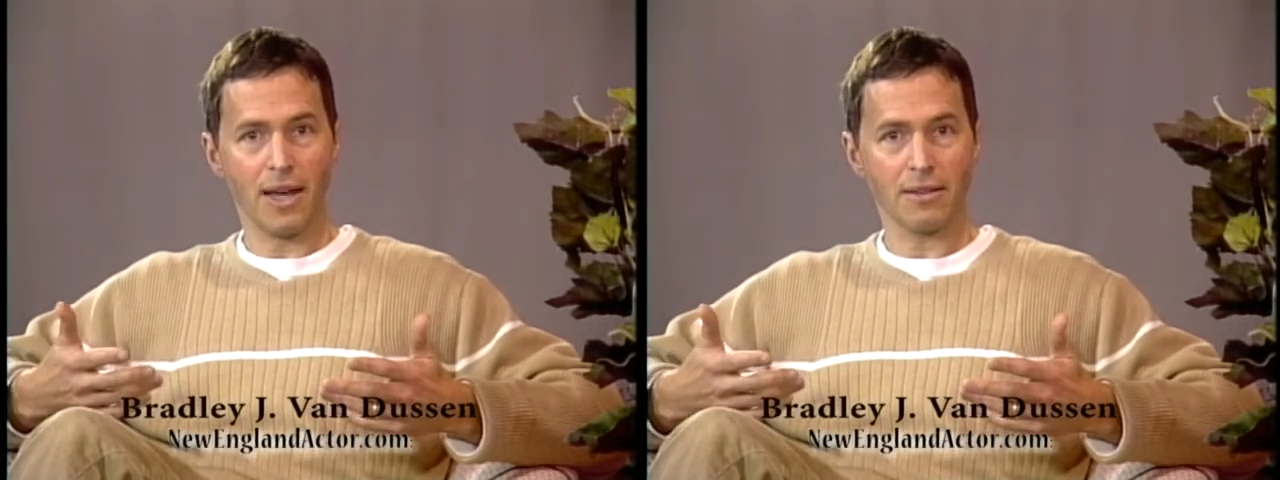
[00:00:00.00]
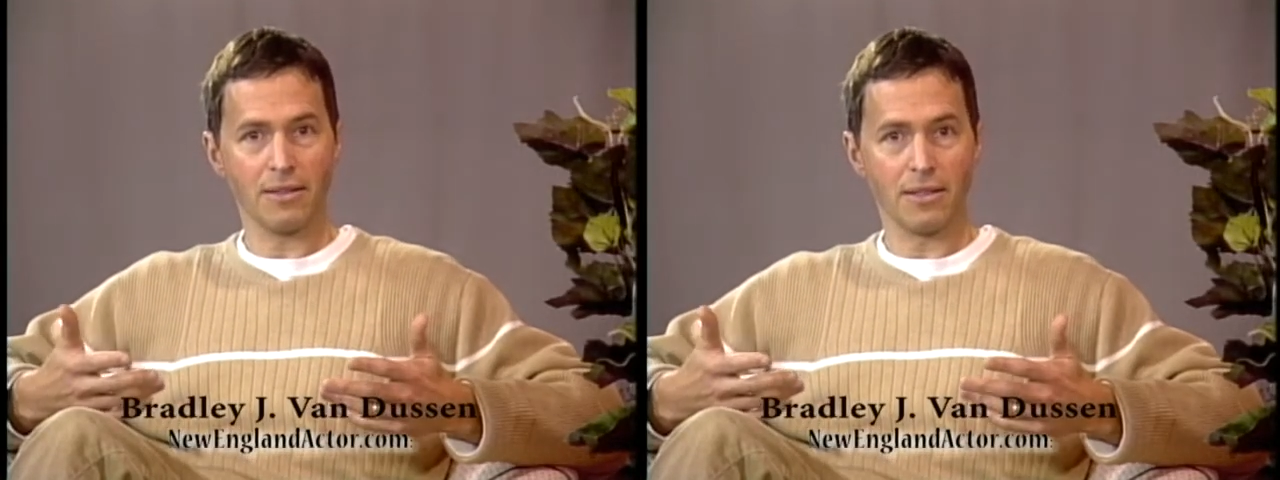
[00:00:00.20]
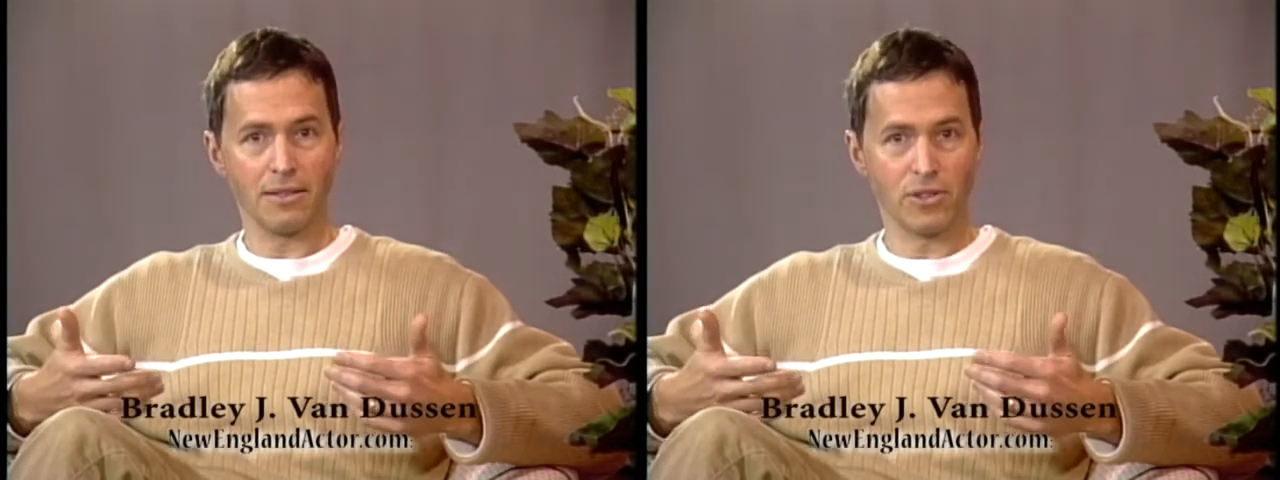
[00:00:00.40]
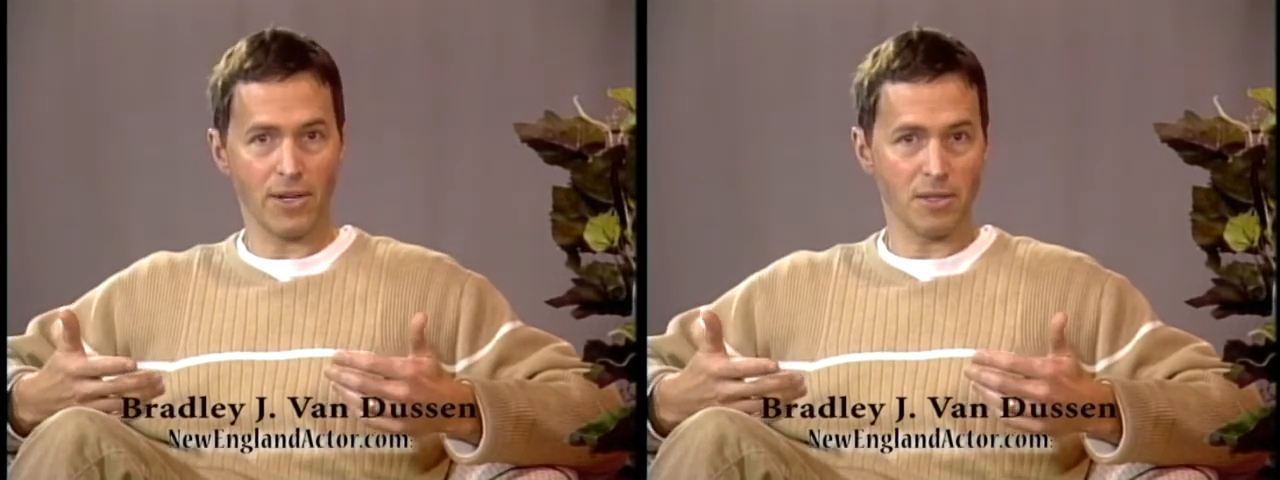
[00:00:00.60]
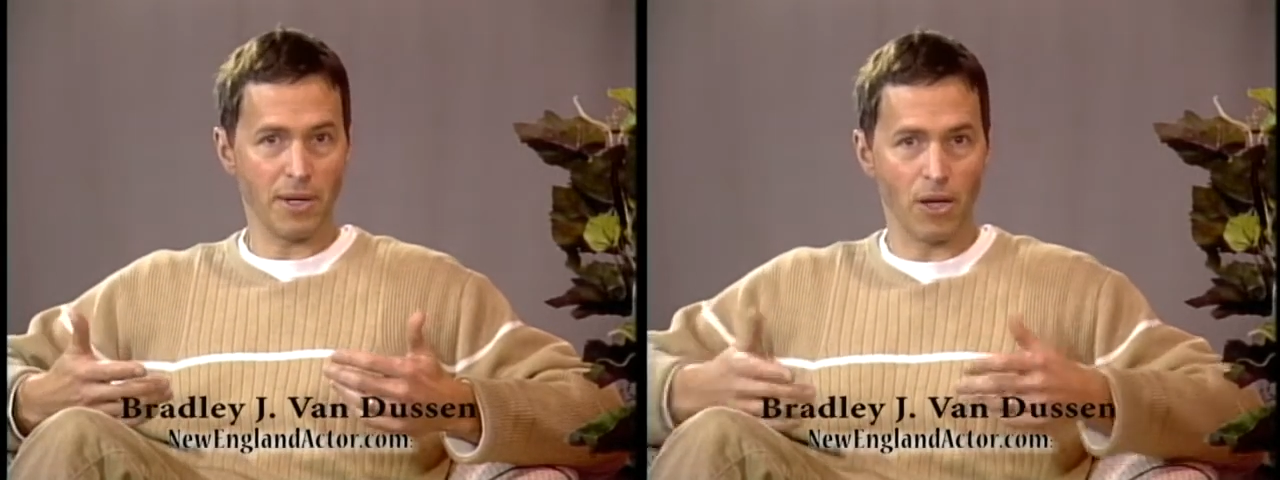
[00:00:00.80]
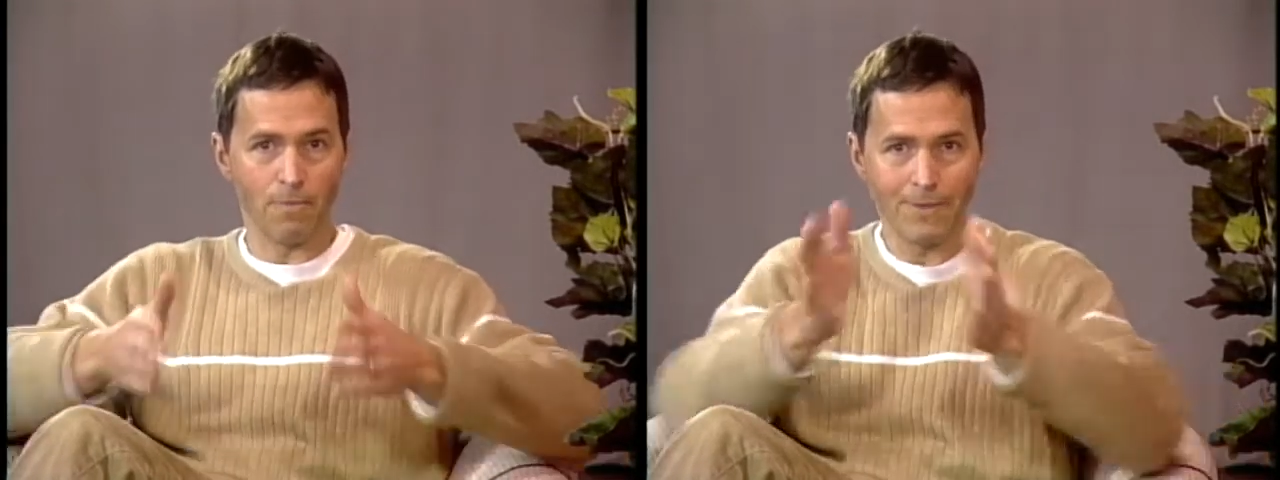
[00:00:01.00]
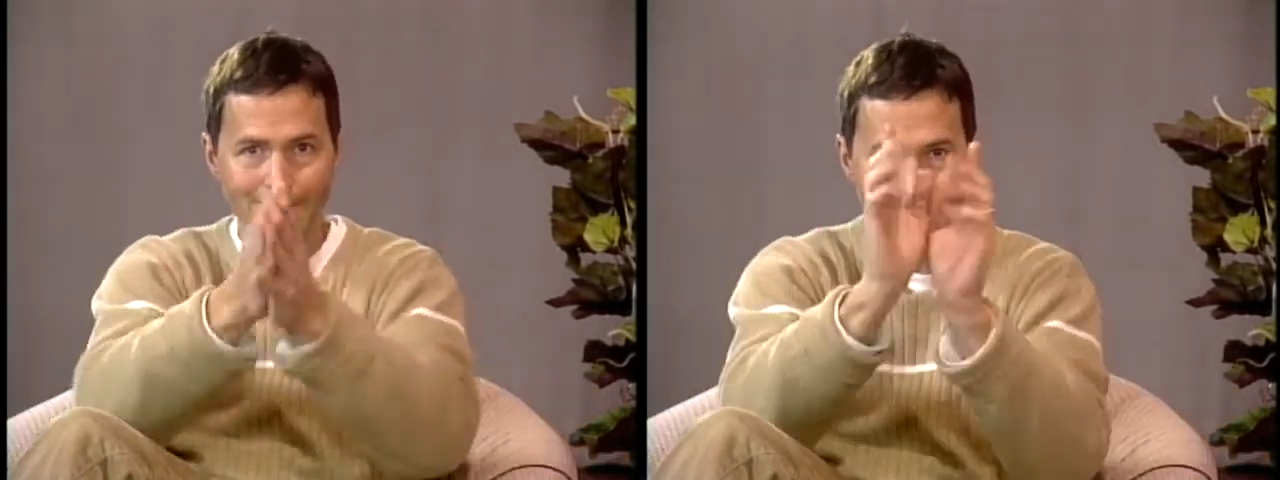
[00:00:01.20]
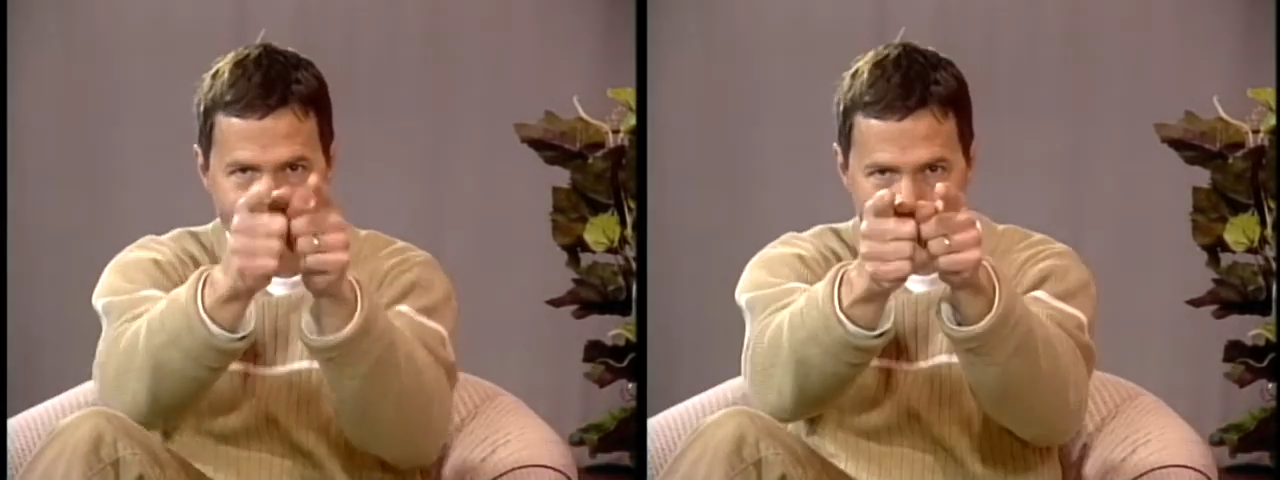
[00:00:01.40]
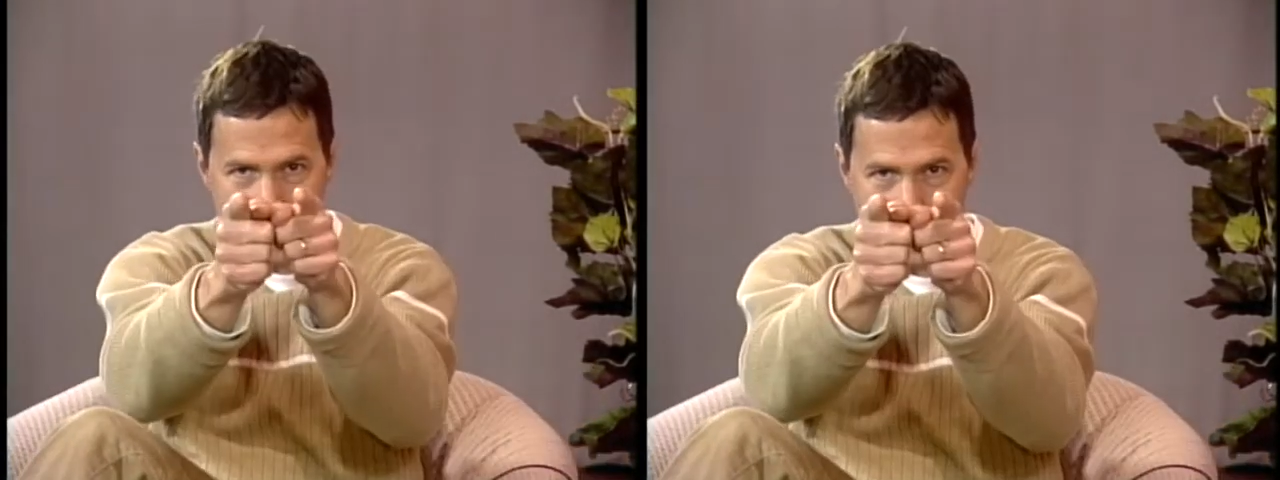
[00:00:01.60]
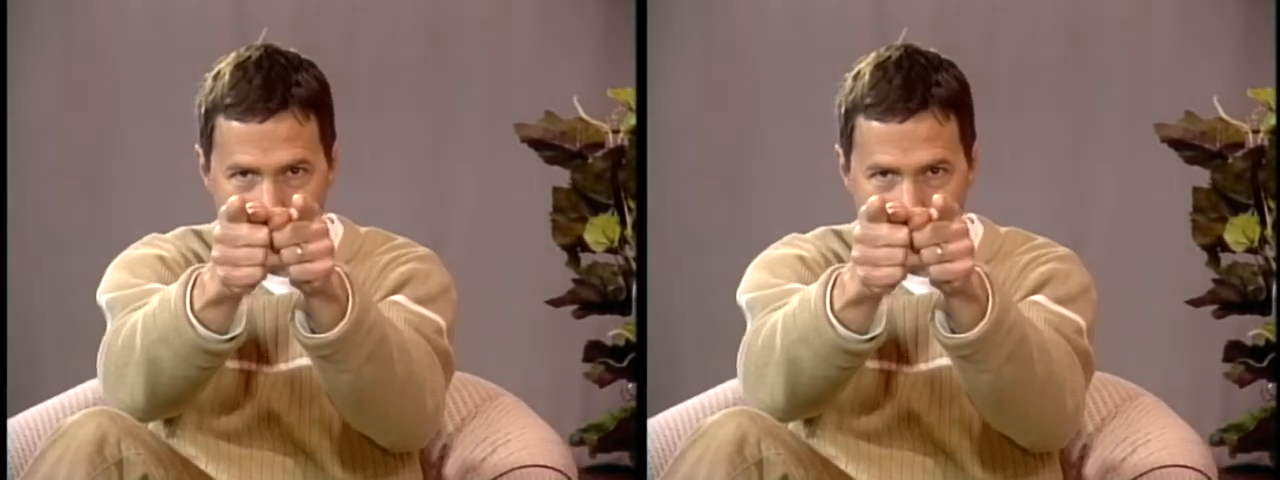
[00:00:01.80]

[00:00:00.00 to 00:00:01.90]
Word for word: act, the director might go, "That's